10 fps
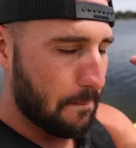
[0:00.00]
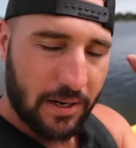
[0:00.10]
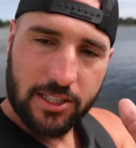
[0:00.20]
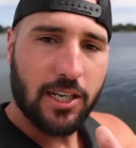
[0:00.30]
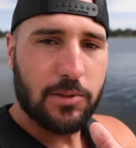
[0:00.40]

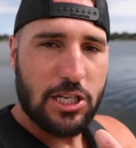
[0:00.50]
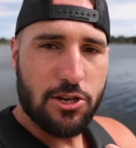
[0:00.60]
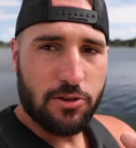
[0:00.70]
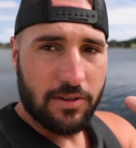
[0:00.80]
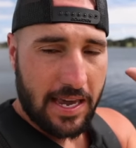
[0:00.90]
but it's up to
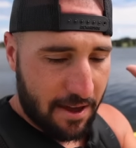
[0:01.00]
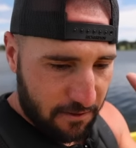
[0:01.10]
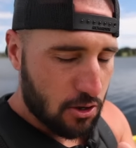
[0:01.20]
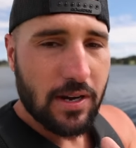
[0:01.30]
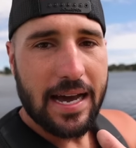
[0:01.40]
you. If
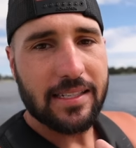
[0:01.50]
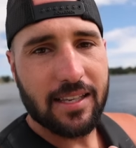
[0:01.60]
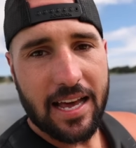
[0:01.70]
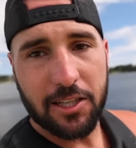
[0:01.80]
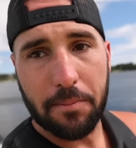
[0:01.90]
you guys
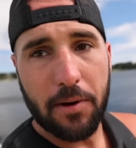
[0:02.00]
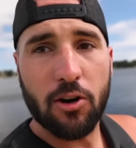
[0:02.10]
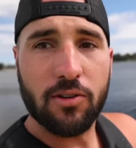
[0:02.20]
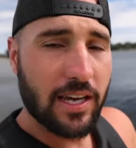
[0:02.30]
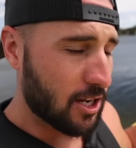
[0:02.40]
like the
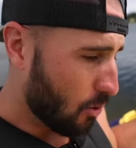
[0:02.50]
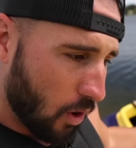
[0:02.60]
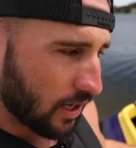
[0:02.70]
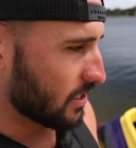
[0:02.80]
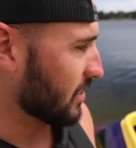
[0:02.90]
boat and you
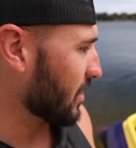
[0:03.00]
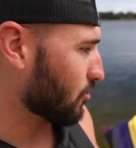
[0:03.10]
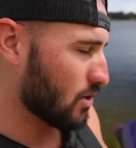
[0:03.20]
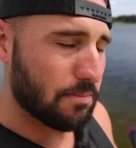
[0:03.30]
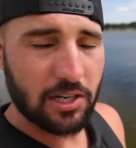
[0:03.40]
wanna see it
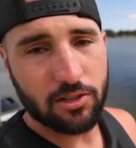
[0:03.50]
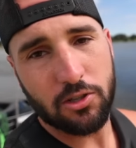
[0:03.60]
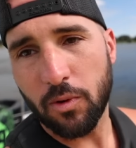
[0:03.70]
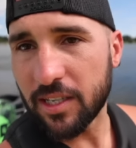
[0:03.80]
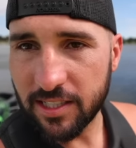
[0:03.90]
rebuilt,
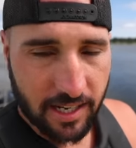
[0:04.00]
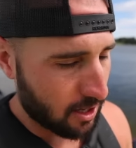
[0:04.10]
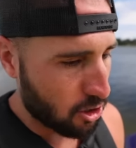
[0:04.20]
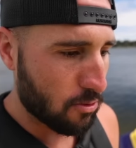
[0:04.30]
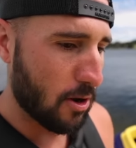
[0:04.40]
you wanna see a
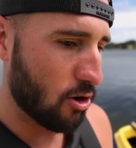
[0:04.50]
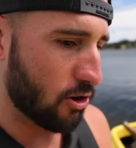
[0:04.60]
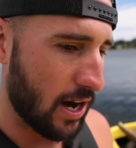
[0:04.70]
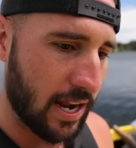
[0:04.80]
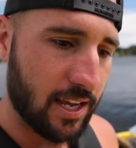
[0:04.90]
new
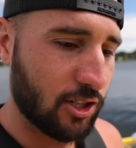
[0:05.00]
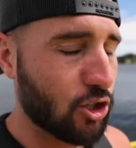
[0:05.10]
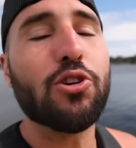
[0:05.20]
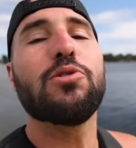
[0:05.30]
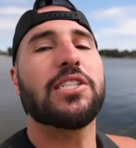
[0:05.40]
motor in it,
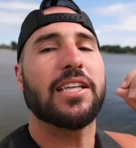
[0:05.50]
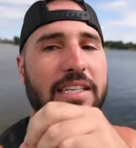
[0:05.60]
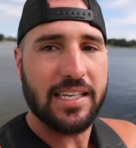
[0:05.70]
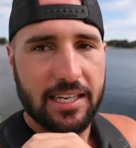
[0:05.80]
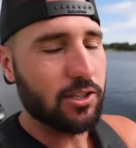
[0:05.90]
juice to the
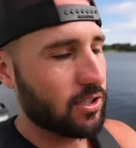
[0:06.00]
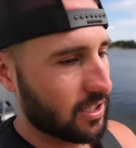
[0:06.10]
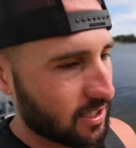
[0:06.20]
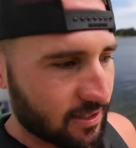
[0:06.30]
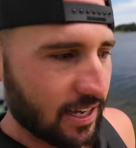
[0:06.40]
gills
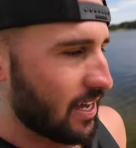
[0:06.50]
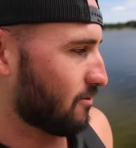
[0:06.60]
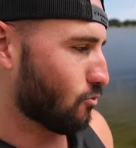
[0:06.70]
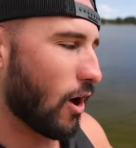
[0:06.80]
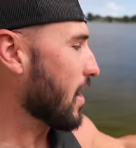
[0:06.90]

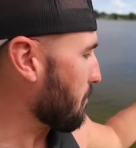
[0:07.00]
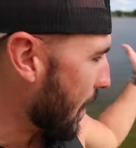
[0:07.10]
and run it